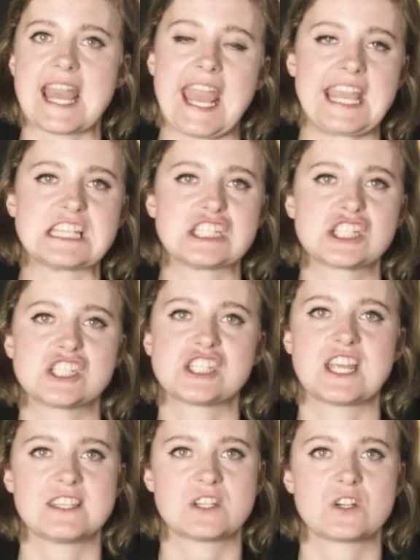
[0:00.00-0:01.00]
age,
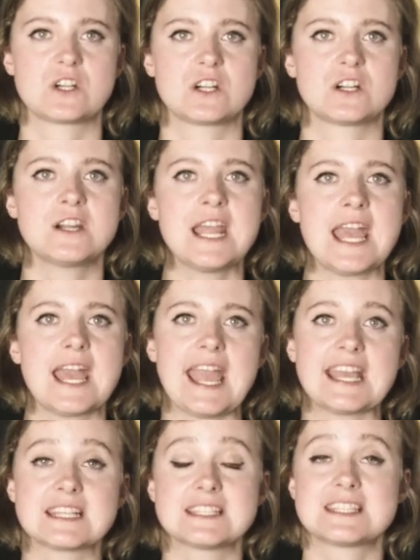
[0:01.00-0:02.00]
gender,
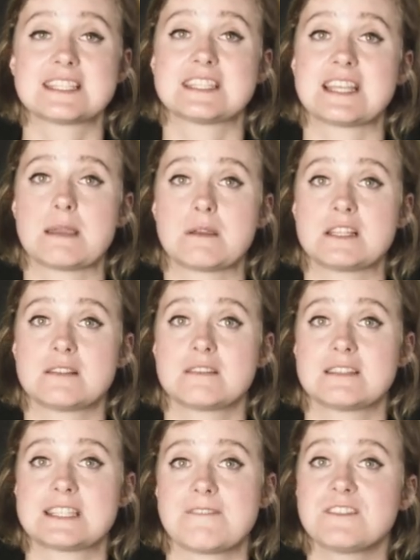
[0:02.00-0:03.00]
and they
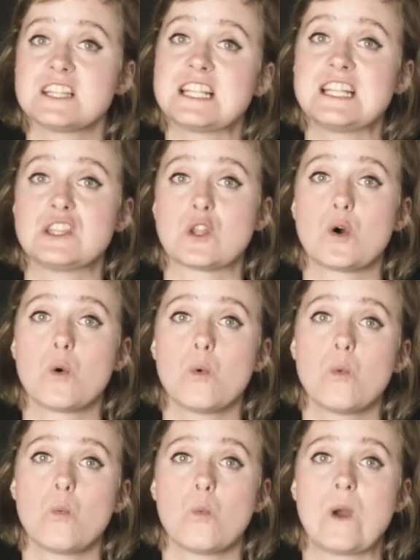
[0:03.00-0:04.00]
definitely
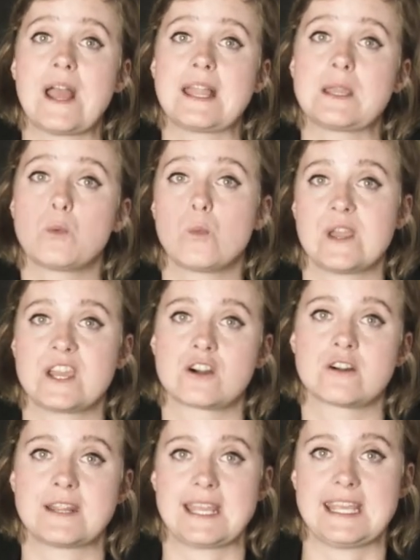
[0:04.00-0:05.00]
know when we
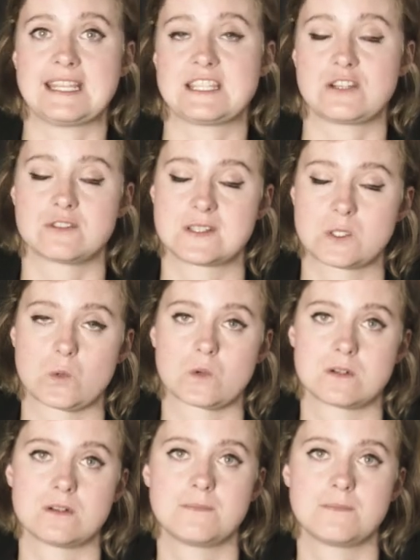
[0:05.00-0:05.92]
are in their store.